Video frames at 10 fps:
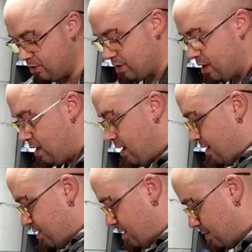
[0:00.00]
just going to
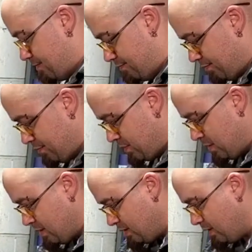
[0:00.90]
have to,
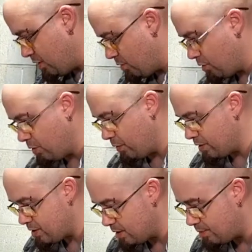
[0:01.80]
glue it
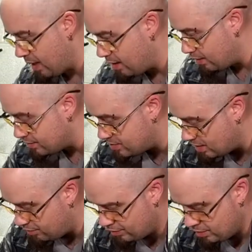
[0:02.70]
to the panel
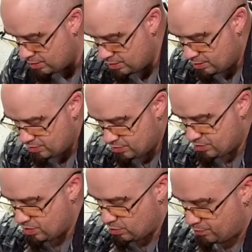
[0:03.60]
itself.
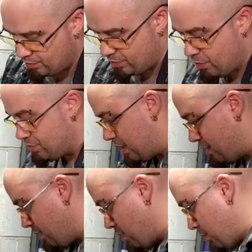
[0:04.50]
So those had
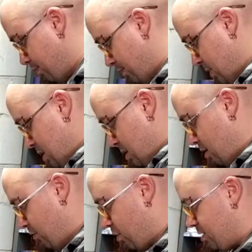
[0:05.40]
to go.
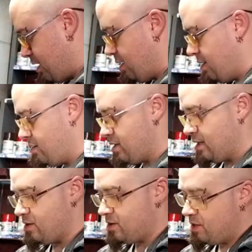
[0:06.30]
Unfortunately, there's like
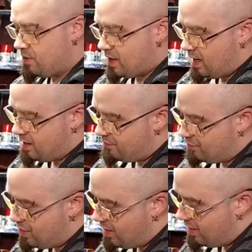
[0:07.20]
this little kind of
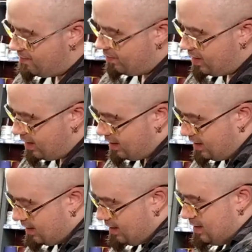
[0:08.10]
like
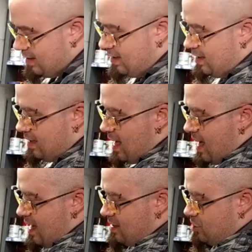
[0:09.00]

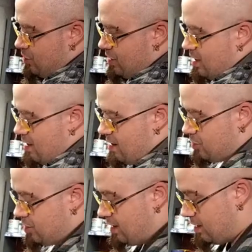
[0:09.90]
edge here. I
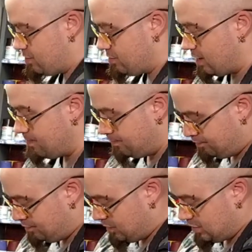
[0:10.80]
should not do that.
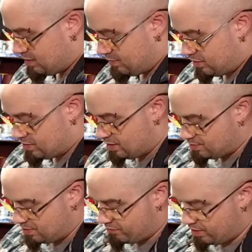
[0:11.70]
I'm going to slice
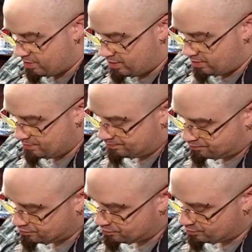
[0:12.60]
my fingernail.
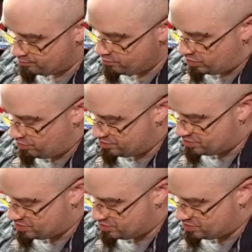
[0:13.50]
There's